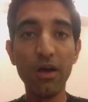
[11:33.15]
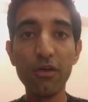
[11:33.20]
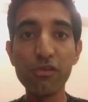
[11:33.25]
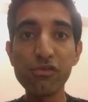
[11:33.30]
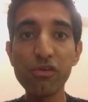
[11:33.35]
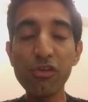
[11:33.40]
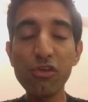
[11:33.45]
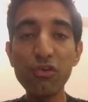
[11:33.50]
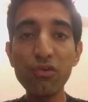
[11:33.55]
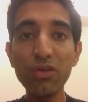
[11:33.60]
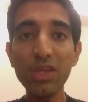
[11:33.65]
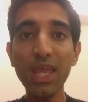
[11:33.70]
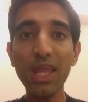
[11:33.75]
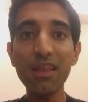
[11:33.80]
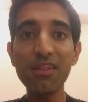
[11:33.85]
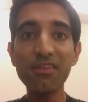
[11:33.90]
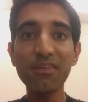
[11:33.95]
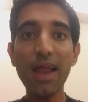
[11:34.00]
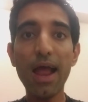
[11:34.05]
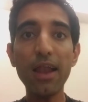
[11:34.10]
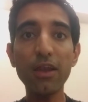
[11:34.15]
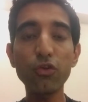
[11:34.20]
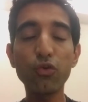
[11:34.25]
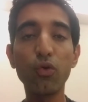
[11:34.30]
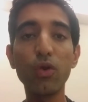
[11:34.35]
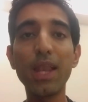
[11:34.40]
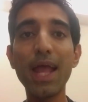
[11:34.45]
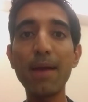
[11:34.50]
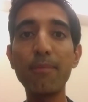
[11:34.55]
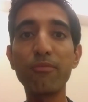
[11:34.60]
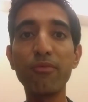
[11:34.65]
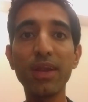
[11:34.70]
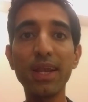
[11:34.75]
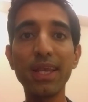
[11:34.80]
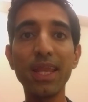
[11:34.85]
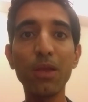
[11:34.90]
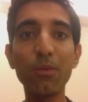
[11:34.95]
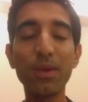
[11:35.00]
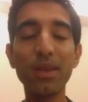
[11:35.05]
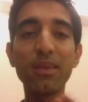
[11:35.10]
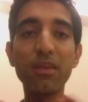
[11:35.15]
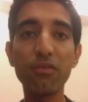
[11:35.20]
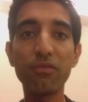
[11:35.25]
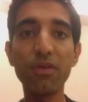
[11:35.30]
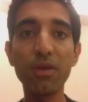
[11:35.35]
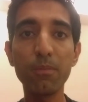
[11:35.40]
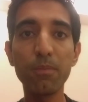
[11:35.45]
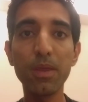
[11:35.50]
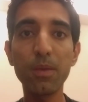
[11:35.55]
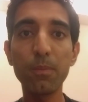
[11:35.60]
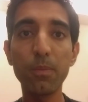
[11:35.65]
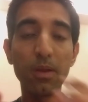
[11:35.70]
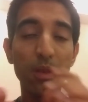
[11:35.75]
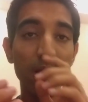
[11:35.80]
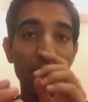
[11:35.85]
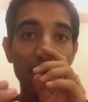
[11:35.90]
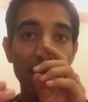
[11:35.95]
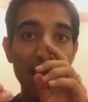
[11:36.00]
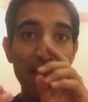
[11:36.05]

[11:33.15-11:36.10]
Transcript: So you can start collaborating with different people.